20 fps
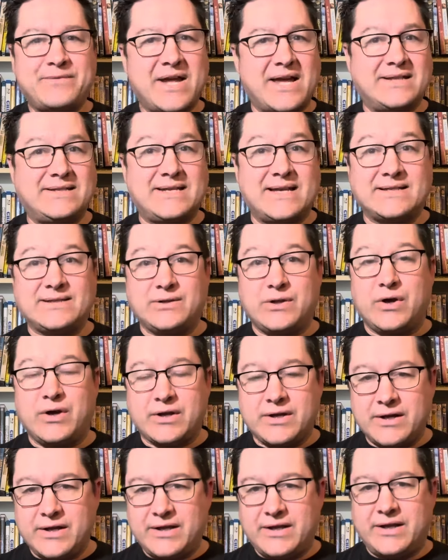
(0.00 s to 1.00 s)
and says,
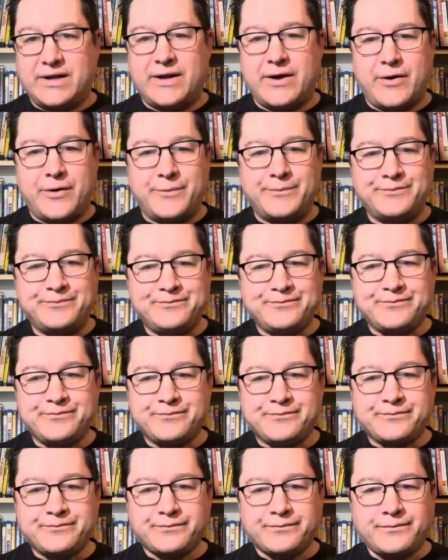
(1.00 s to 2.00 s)
look, you know,
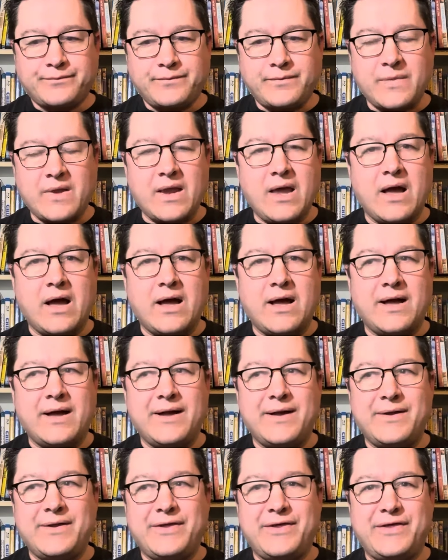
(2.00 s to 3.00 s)

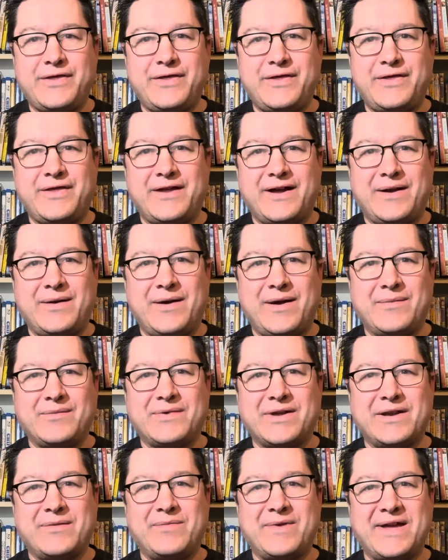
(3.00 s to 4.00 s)
I'm
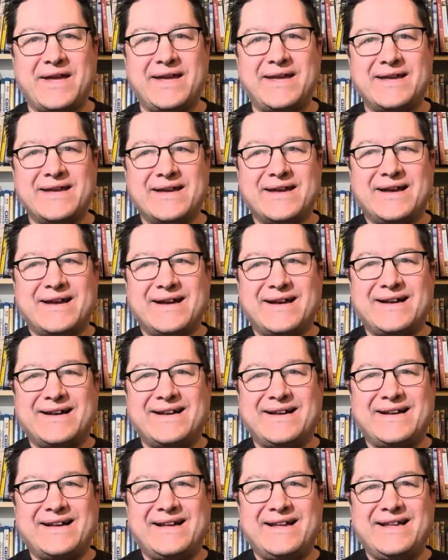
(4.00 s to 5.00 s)
going to be
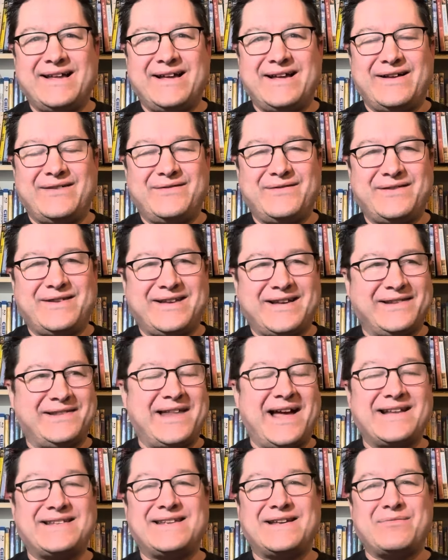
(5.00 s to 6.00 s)

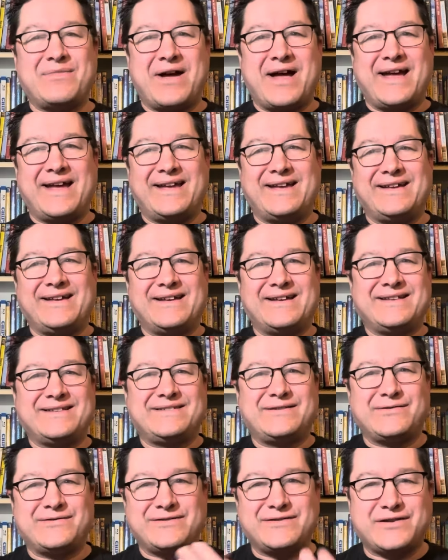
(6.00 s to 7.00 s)
collecting my
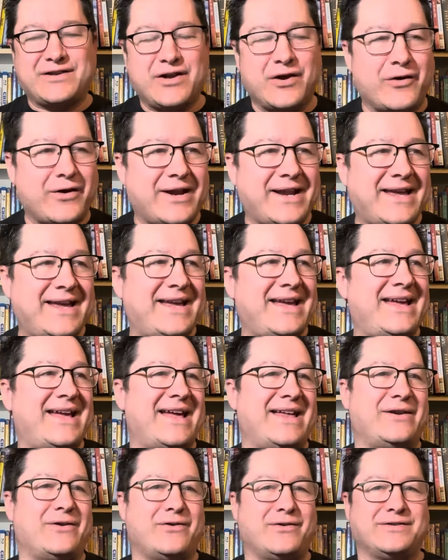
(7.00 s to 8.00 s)
Social Security
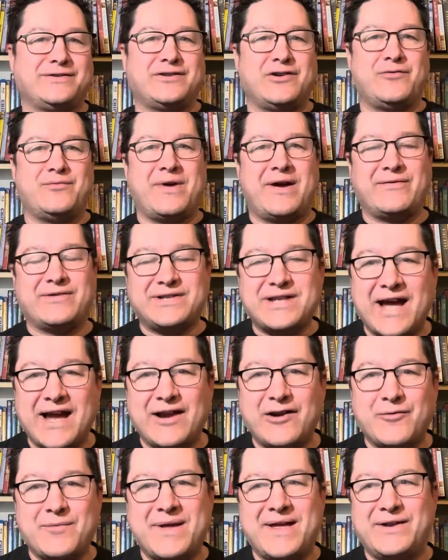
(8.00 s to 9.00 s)
and also my
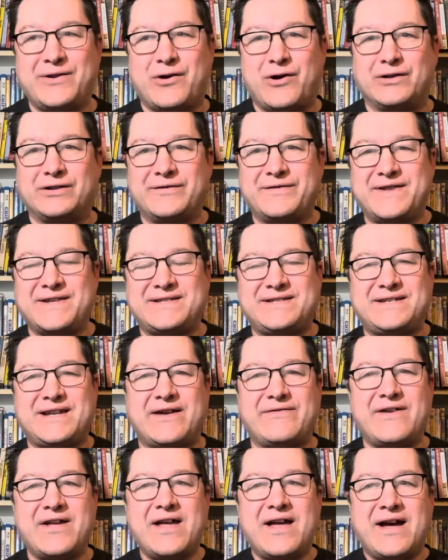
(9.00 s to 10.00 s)
retirement and all of this
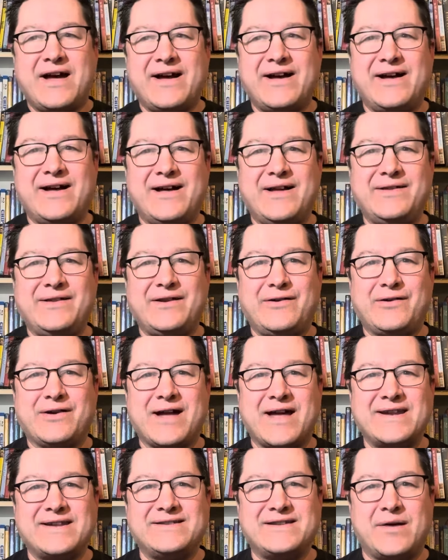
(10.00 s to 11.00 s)
stuff, you know,
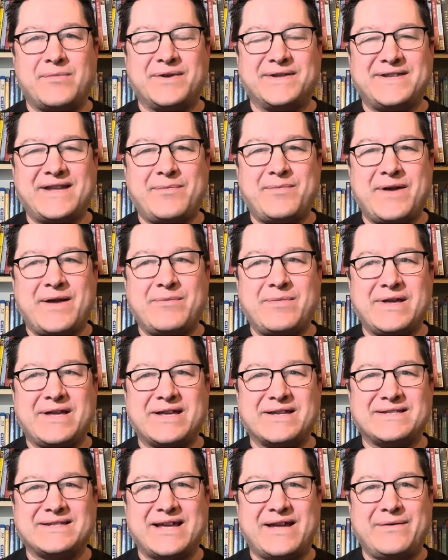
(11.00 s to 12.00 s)
kind of double dipping
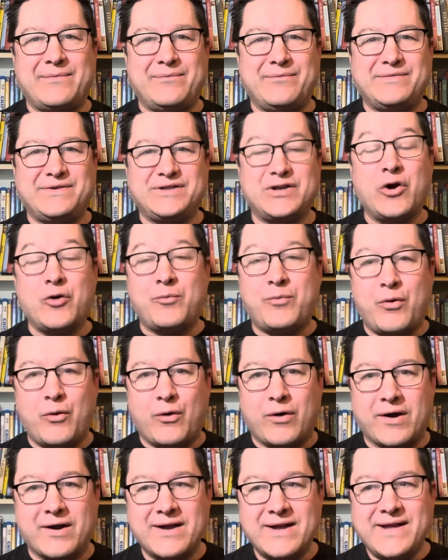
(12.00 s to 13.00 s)
because I'm so
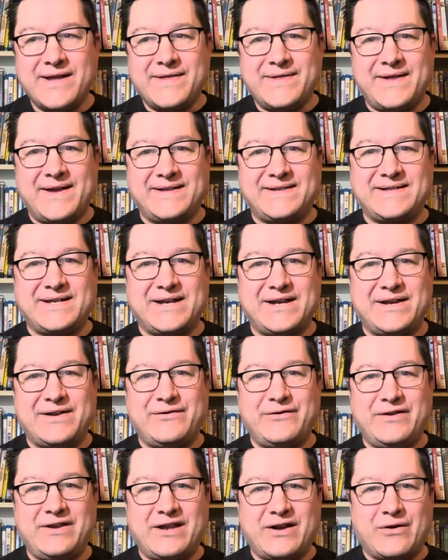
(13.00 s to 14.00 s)
poor that,
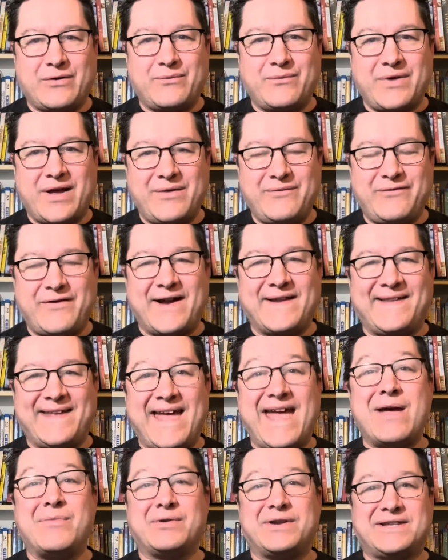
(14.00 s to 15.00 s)
you know, I'm finally
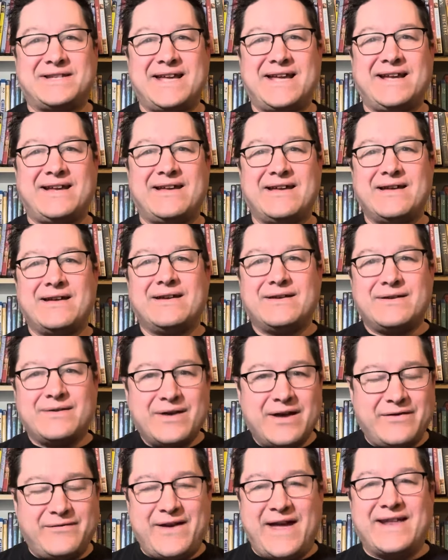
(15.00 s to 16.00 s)
able to take
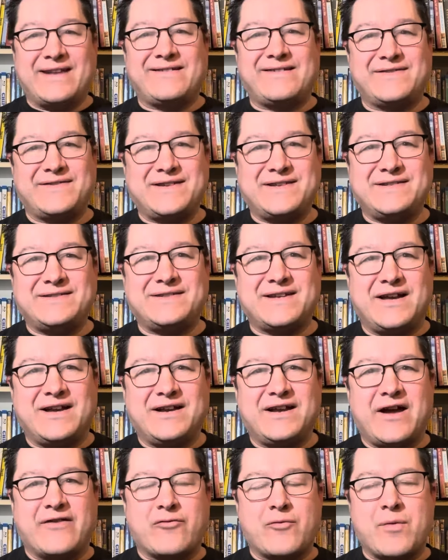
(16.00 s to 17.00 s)
advantage of these
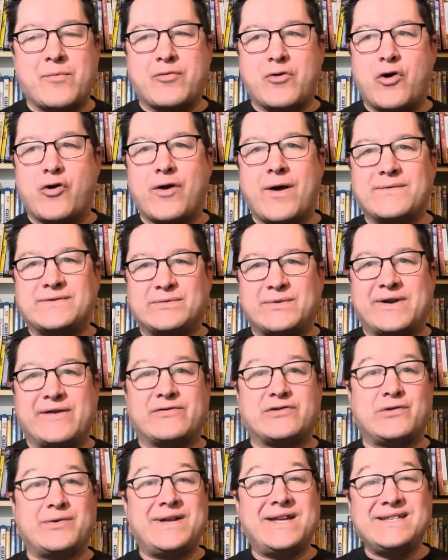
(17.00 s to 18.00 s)
government programs or whatever.
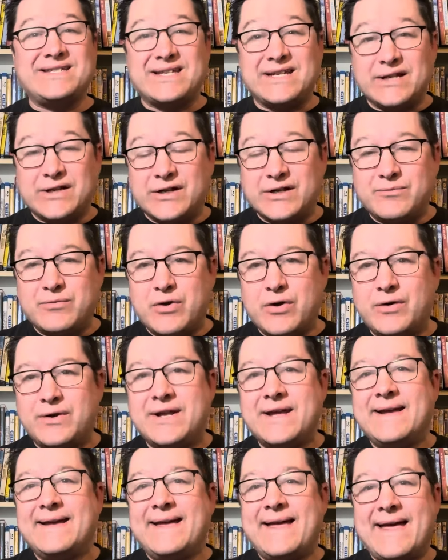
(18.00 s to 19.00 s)
So he's in a good mood
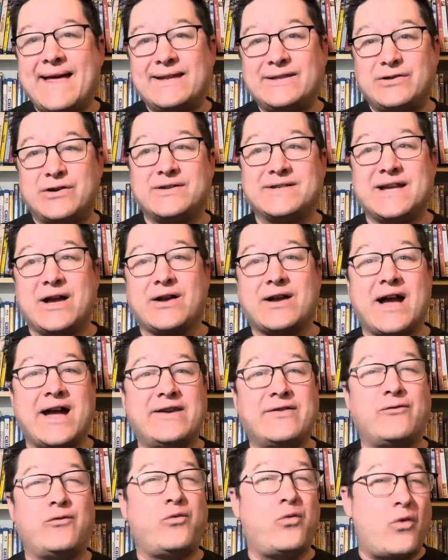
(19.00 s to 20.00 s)
and turns out kind
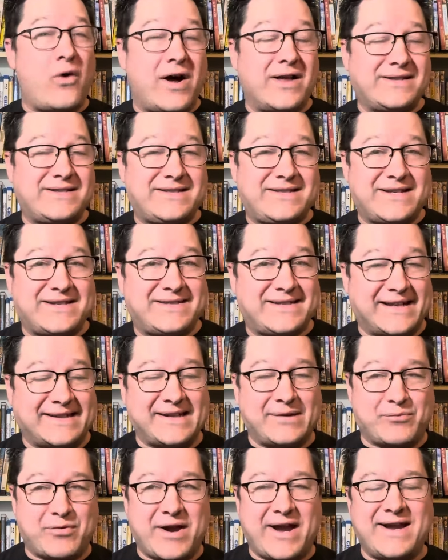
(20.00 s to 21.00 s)
of wants to
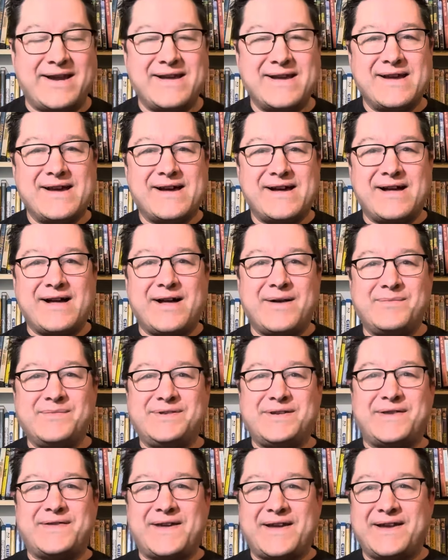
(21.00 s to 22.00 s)
celebrate.
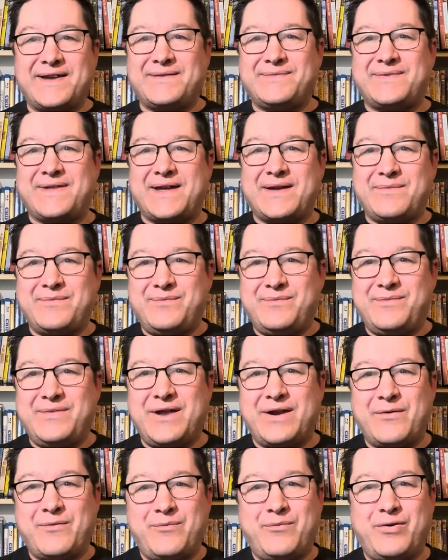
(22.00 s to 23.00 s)
So they you
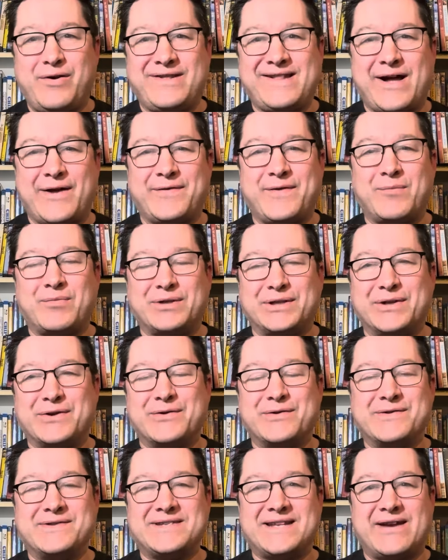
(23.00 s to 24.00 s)
know, push out the
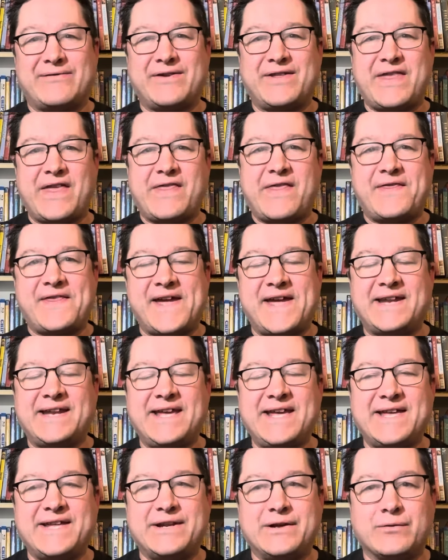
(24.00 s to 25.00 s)
balloons and everything that they had
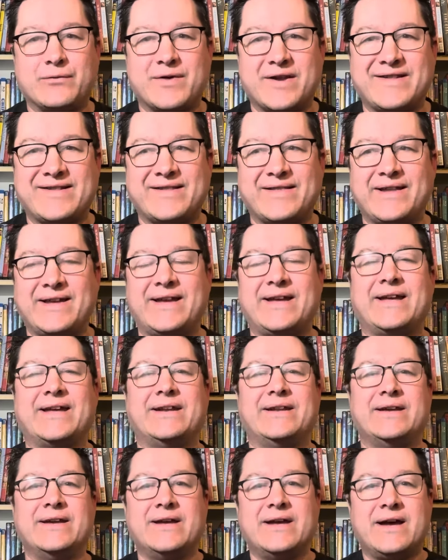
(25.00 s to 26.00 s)
hid originally
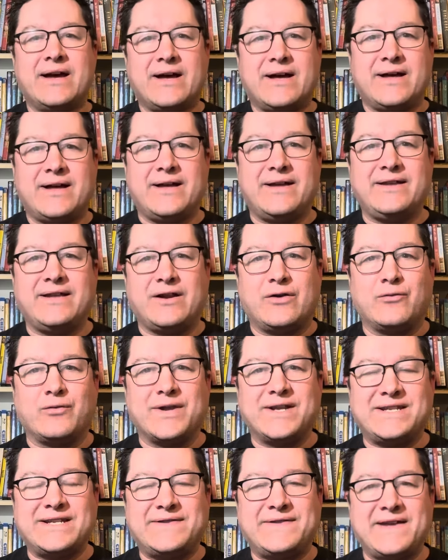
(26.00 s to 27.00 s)
and, you know,
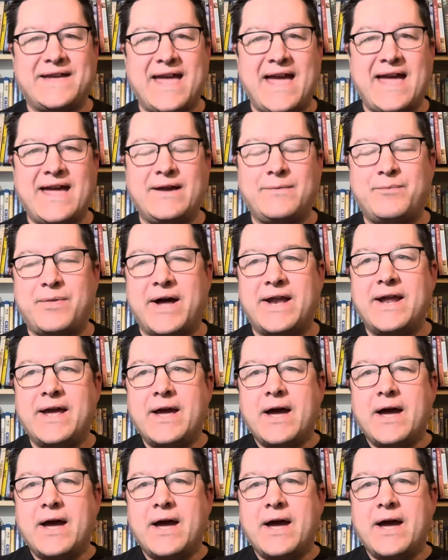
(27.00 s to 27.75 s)
redid the cake. But